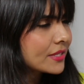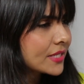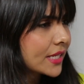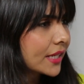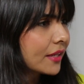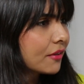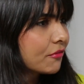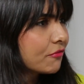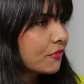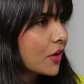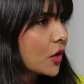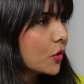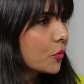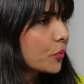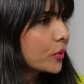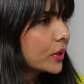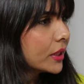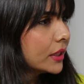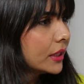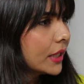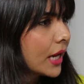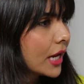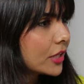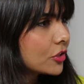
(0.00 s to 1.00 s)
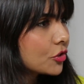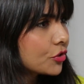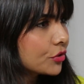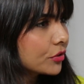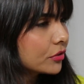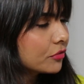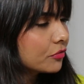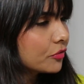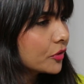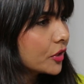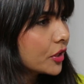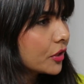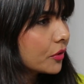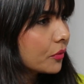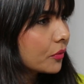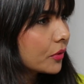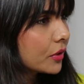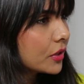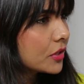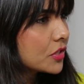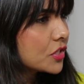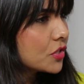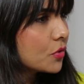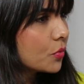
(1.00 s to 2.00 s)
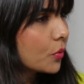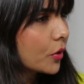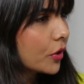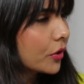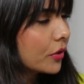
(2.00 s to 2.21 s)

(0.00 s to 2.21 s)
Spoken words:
sounds like it felt really natural for you because you